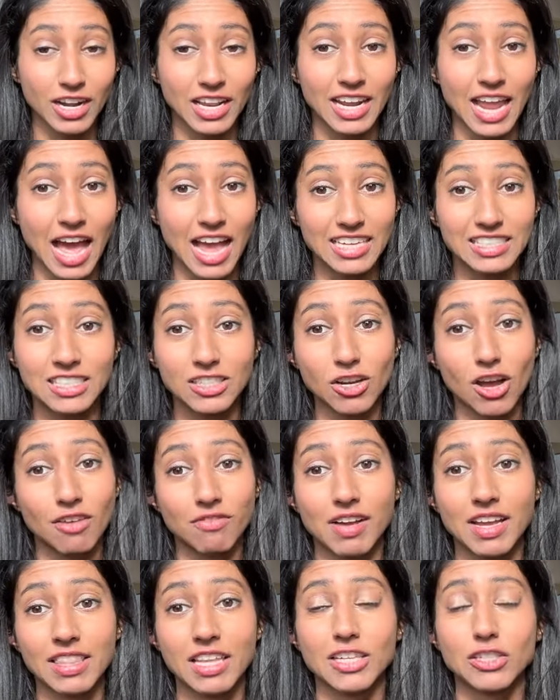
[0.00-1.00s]
And I did not
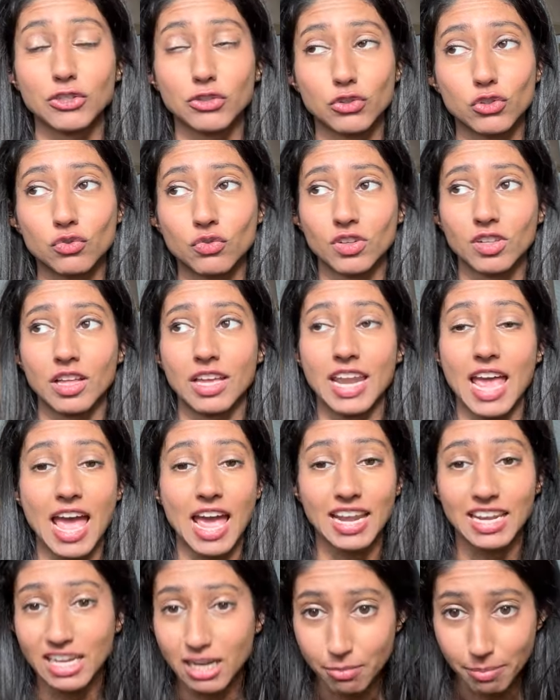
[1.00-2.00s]
find that useful in
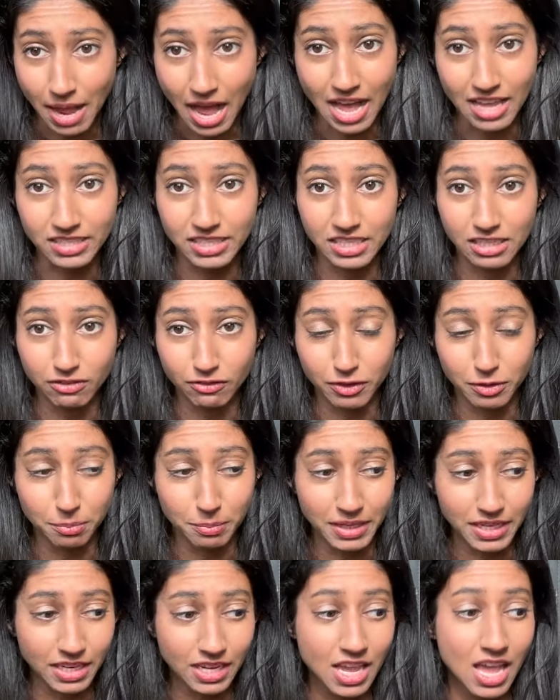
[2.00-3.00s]
any capacity for
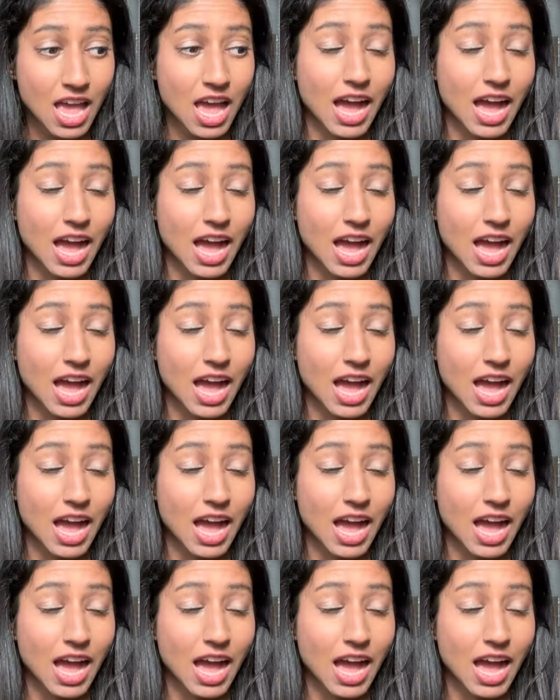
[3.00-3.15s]
me.